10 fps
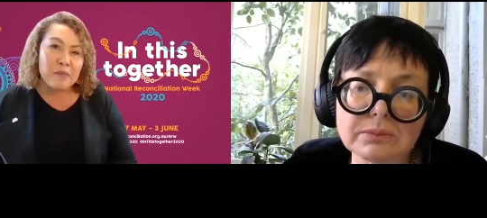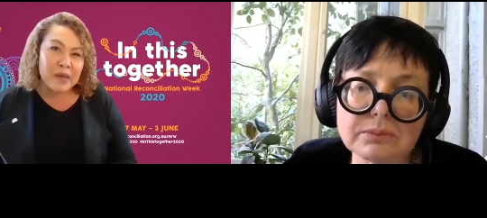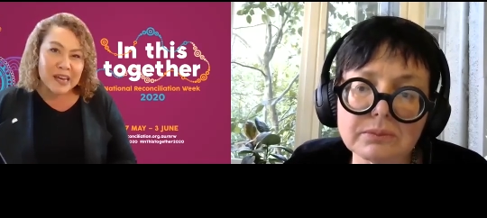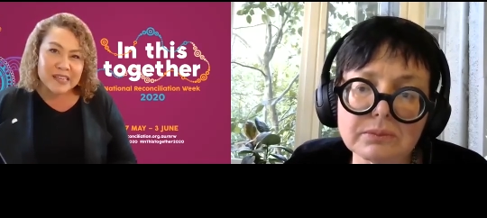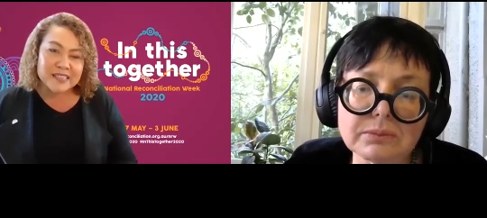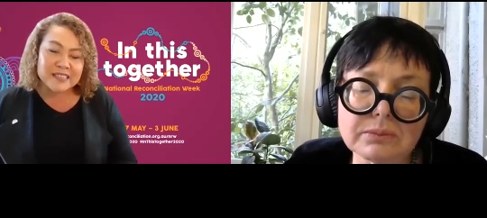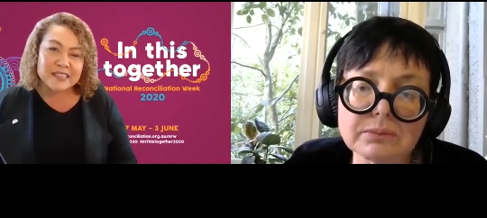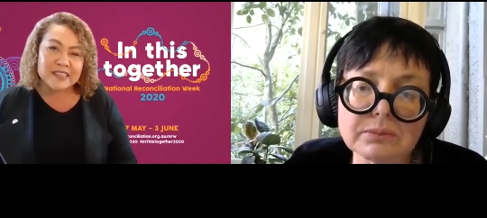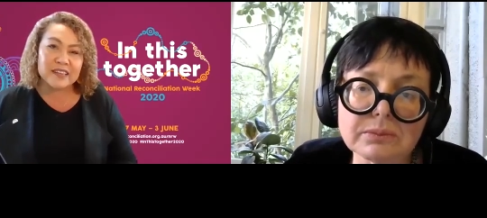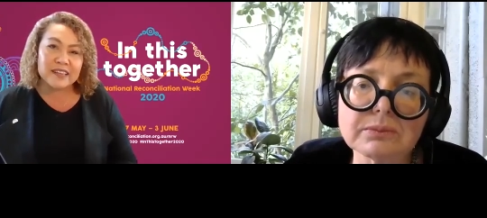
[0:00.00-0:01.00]
Speaker 1: amazing
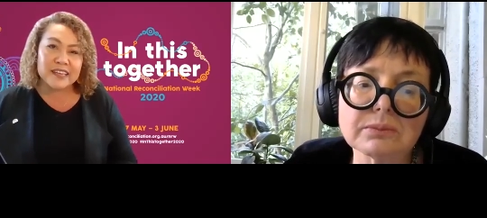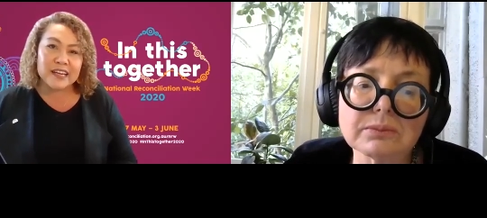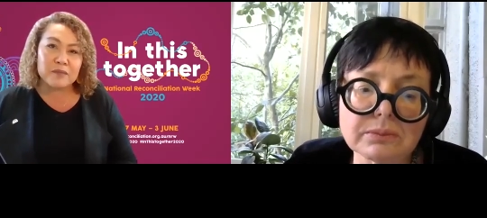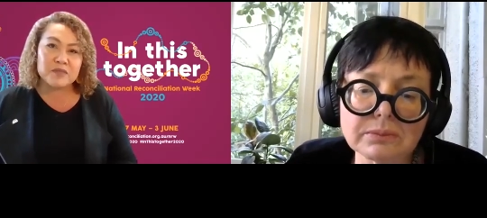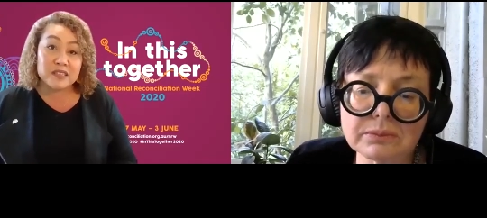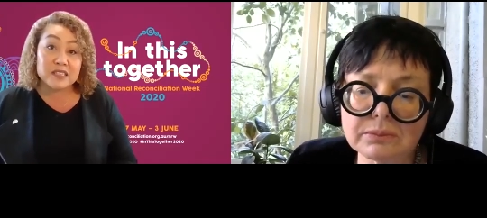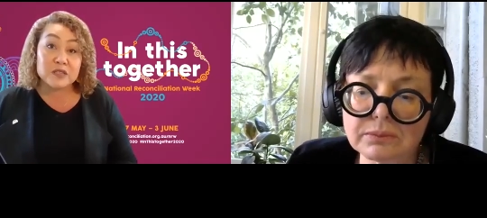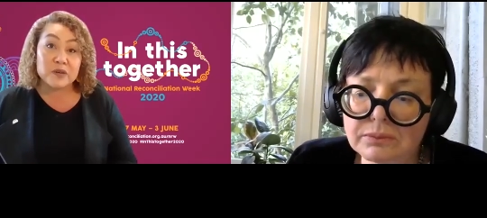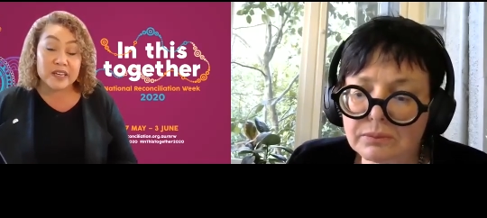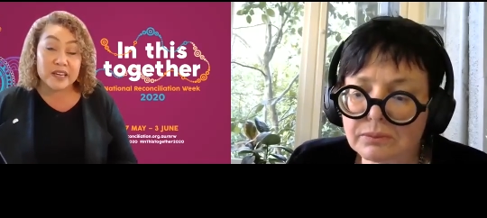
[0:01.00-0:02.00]
in the lead-up to this
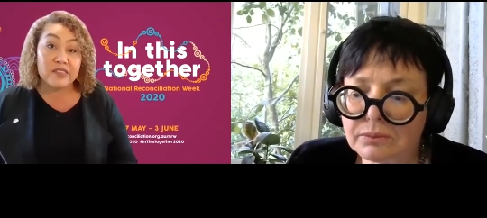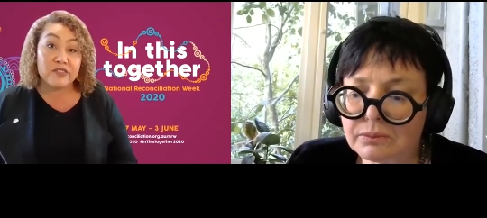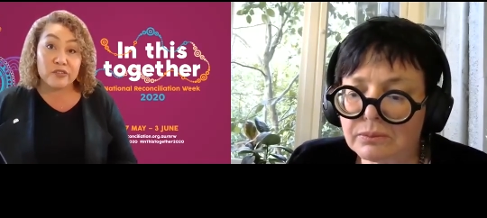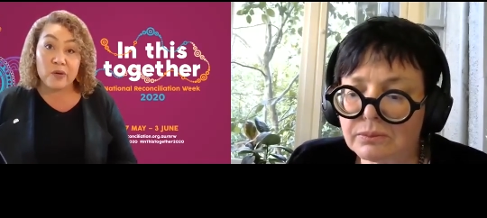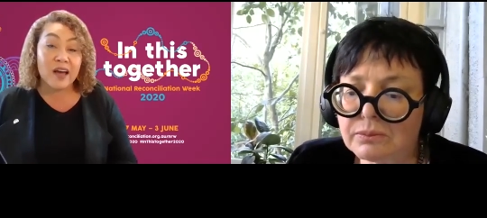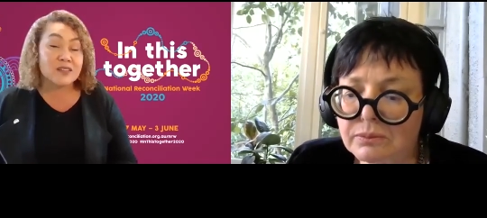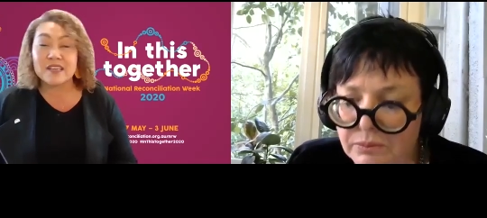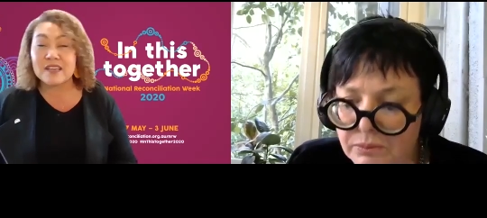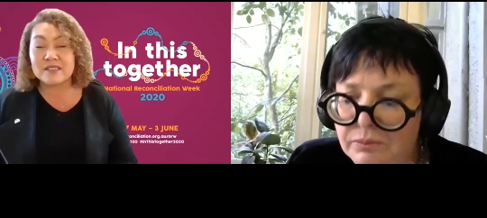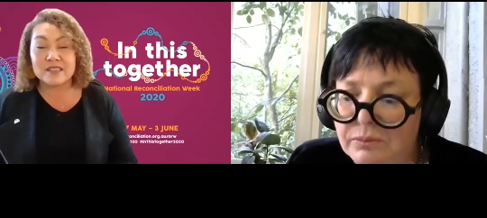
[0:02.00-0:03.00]
week and throughout,
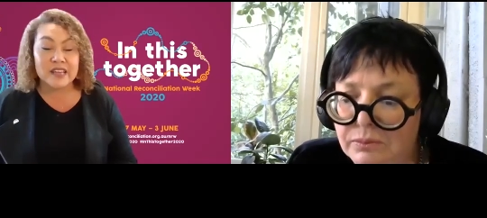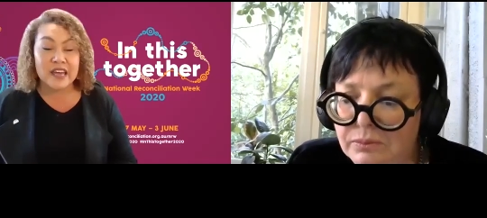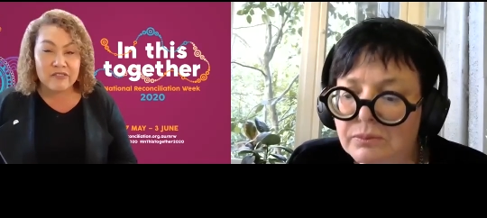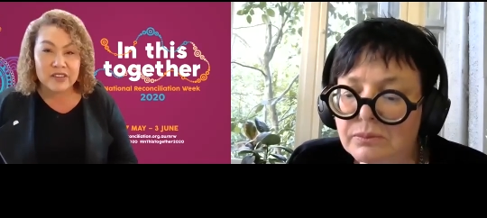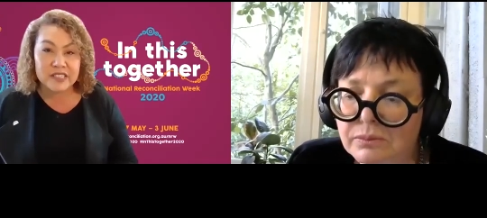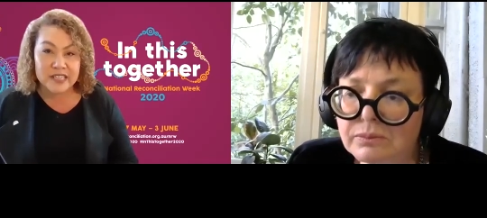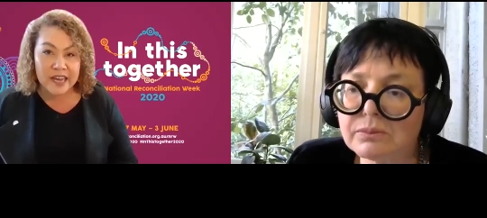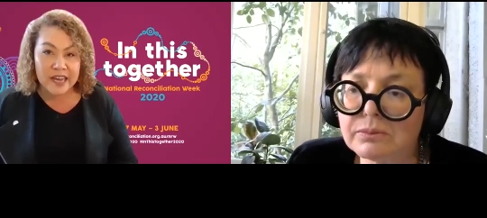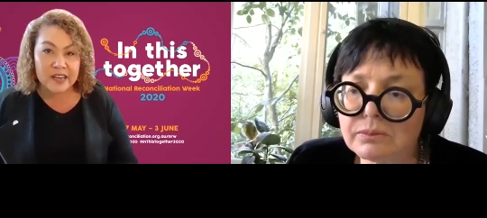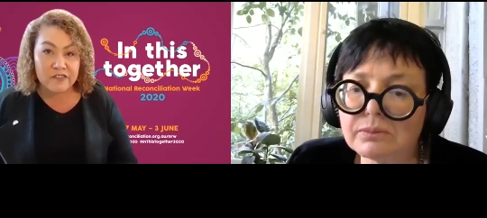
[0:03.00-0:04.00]
and in every day,
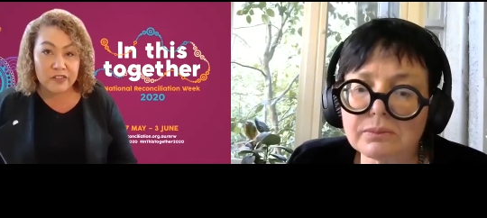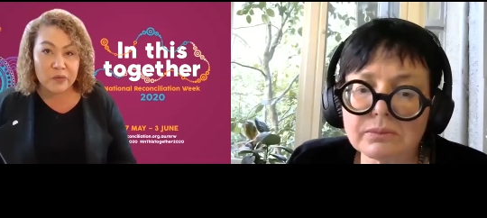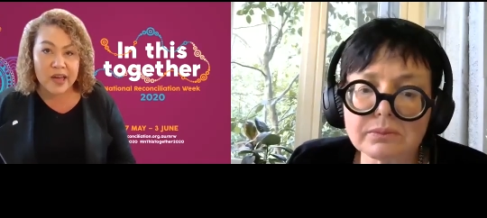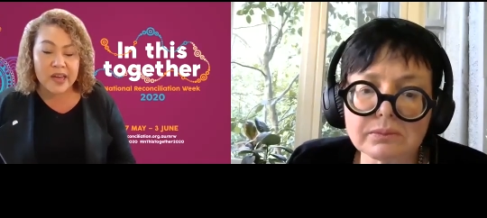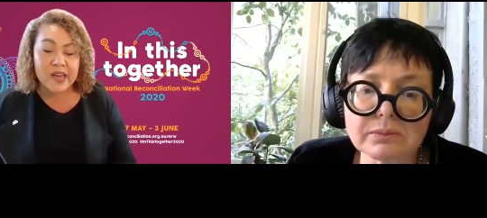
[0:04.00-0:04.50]
in every way.